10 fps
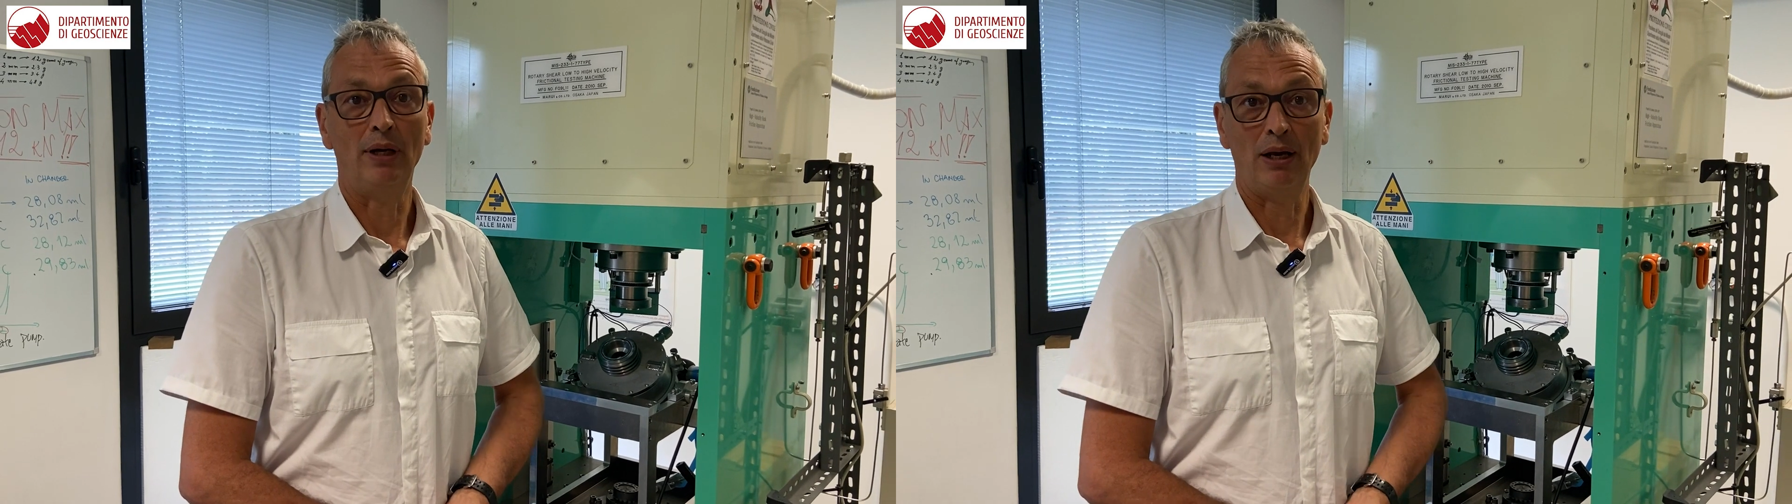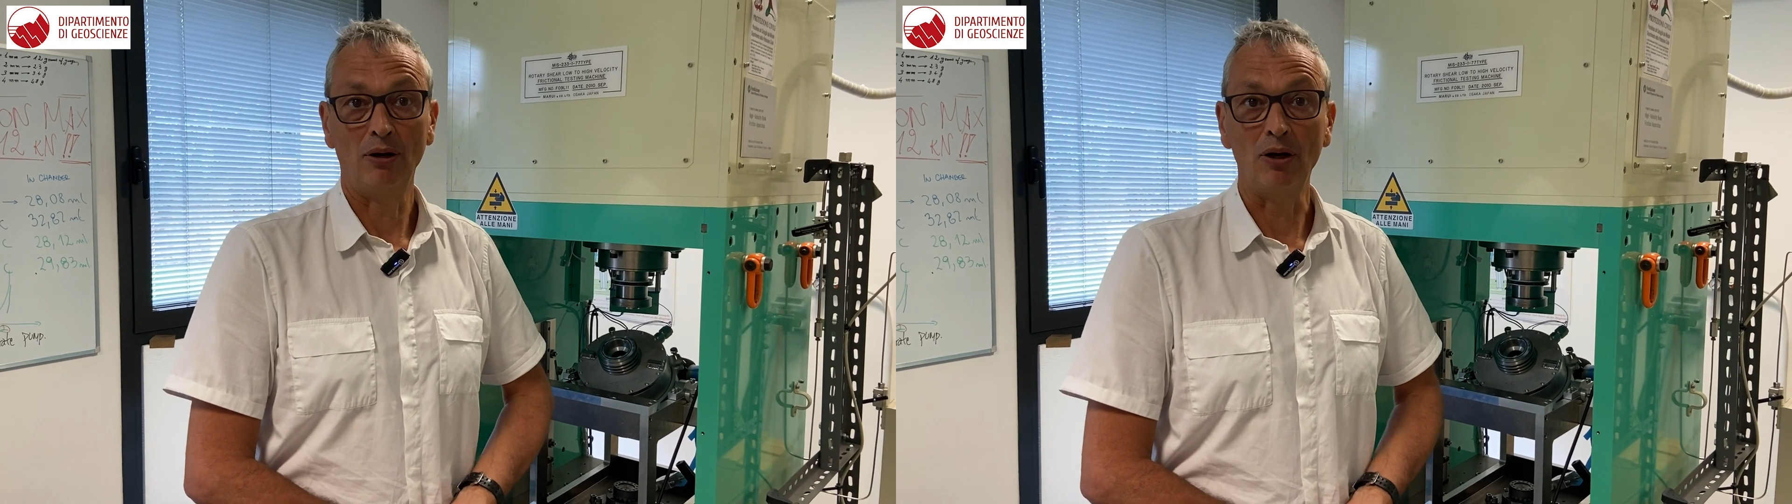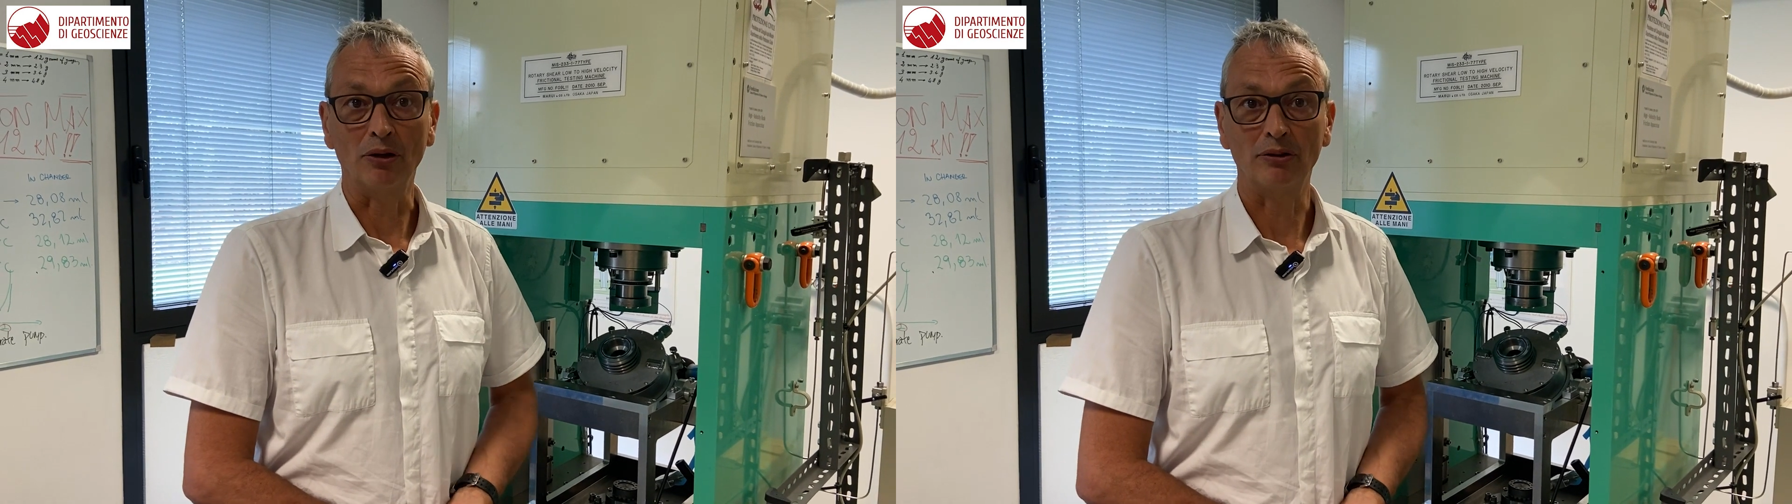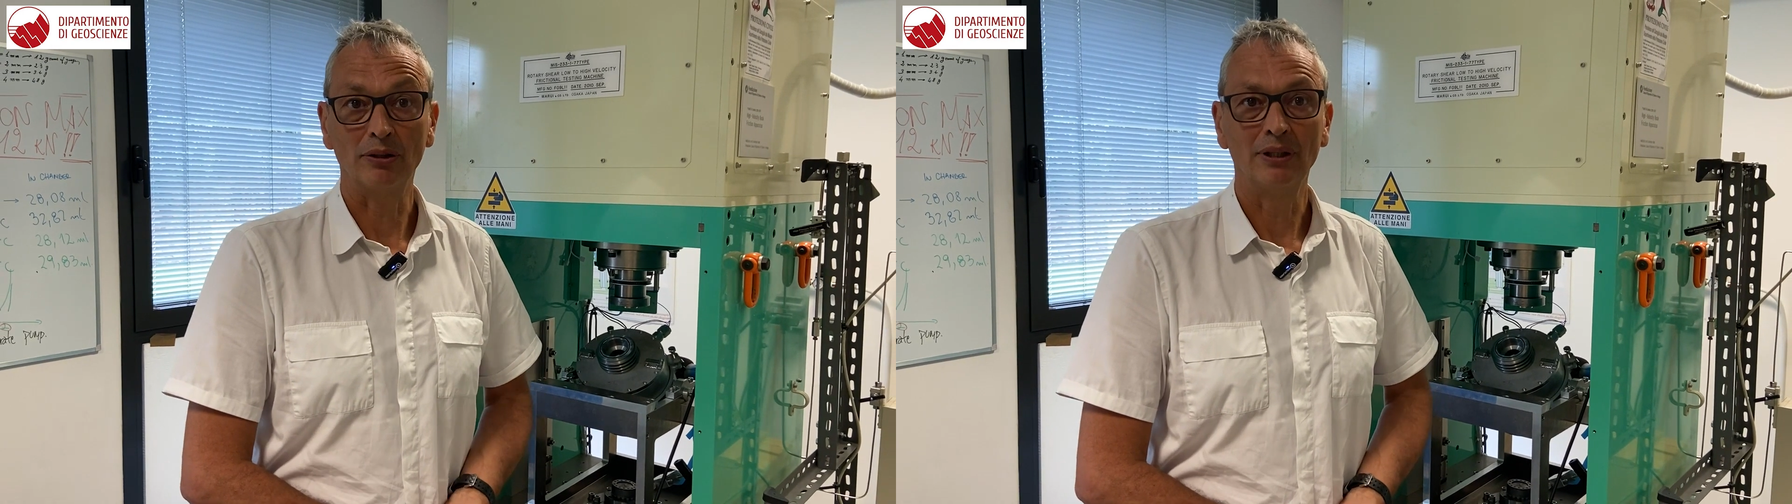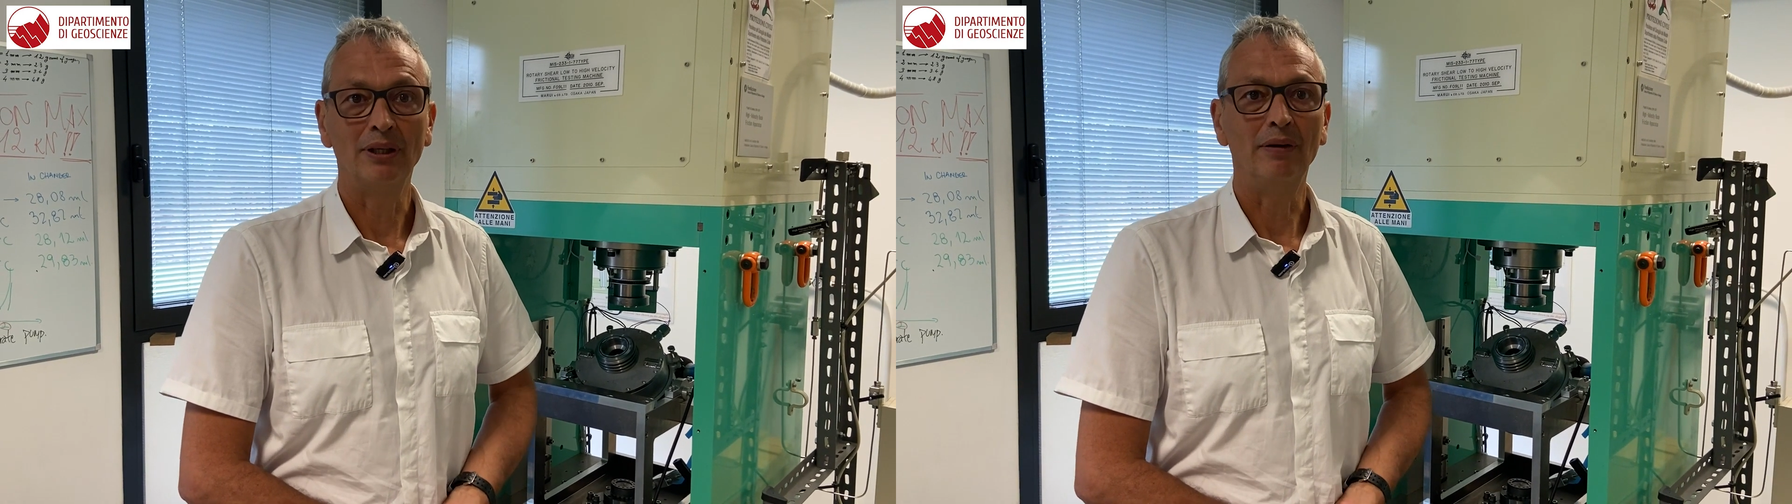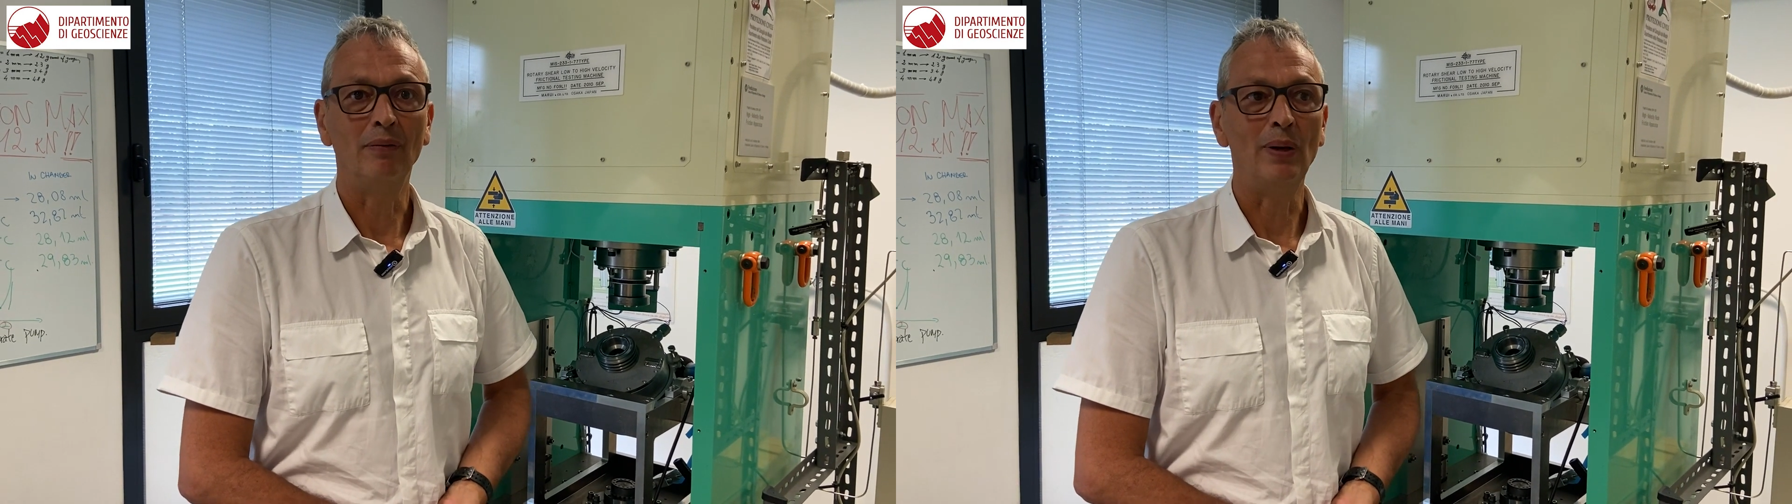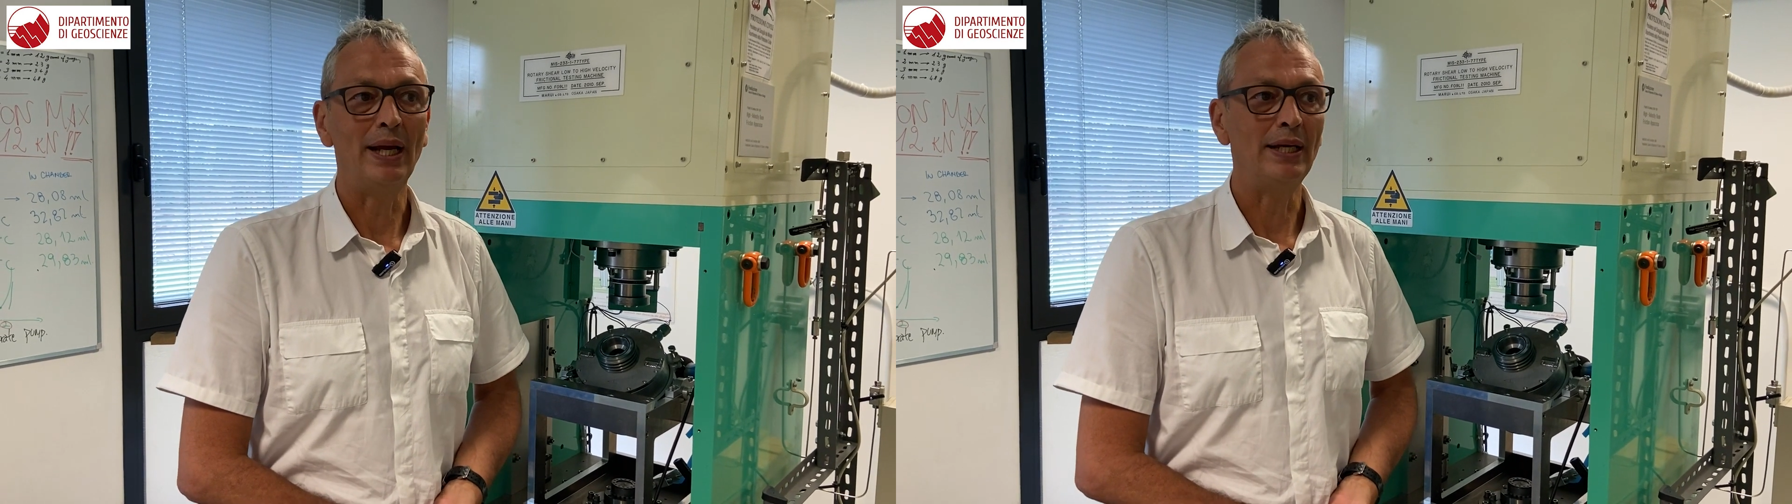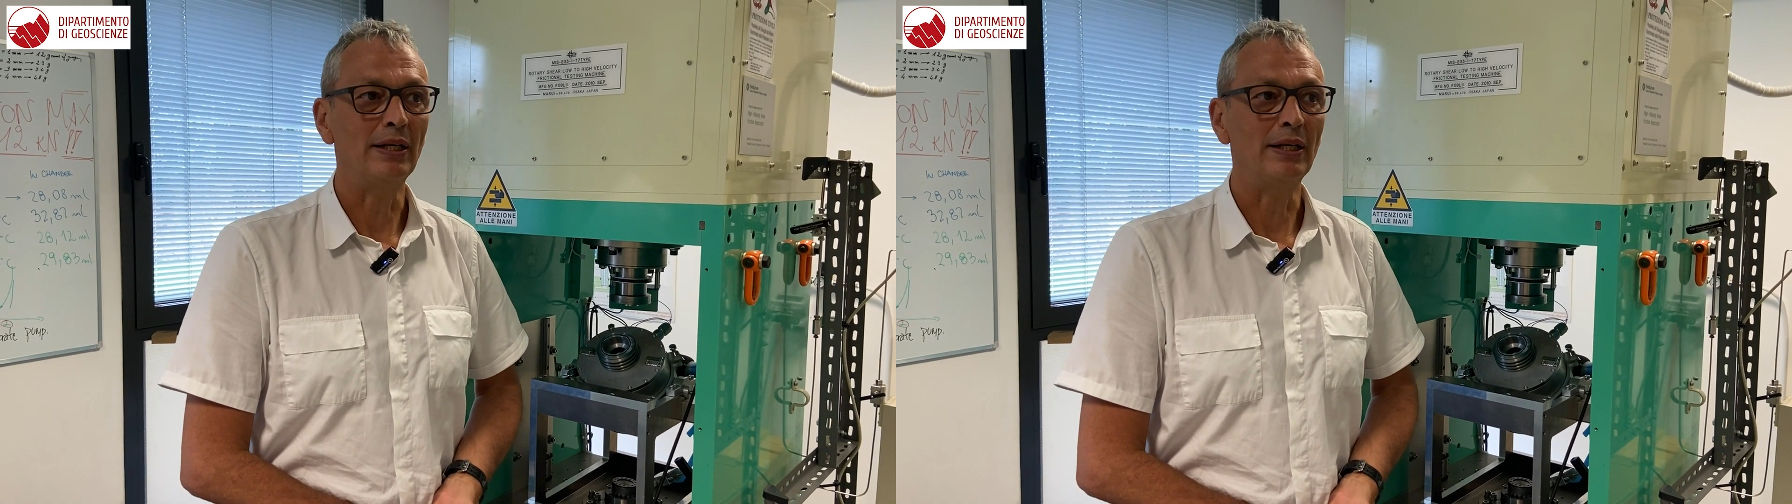a lot when